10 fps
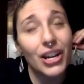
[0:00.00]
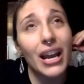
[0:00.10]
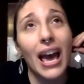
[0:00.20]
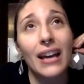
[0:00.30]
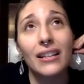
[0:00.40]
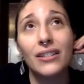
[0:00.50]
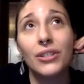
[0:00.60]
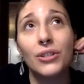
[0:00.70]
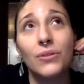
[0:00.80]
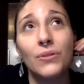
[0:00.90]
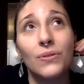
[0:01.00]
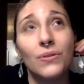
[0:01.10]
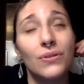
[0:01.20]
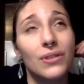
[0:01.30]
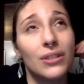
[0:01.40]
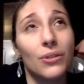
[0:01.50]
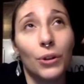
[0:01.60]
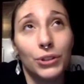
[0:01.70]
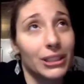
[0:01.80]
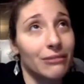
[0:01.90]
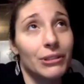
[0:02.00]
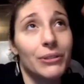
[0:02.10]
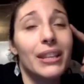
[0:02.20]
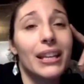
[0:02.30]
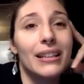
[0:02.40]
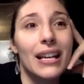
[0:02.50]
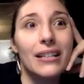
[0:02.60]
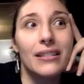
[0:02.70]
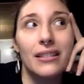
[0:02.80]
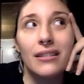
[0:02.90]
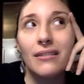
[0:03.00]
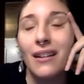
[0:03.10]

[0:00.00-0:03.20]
I had to do this alternate route thing they do.